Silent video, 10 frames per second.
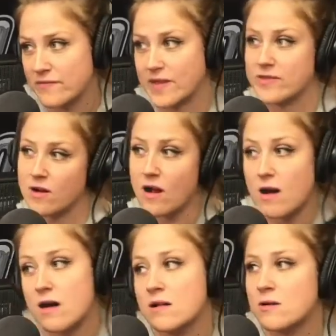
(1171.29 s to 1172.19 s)
If like they're
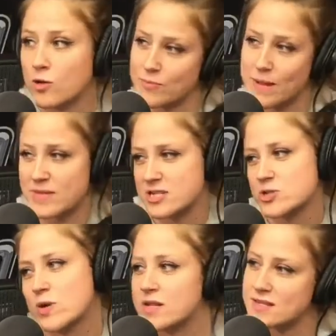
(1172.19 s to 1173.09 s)
all, or maybe they
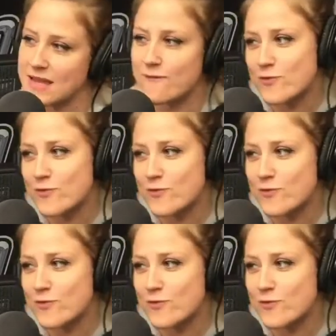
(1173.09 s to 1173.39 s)
just run in the same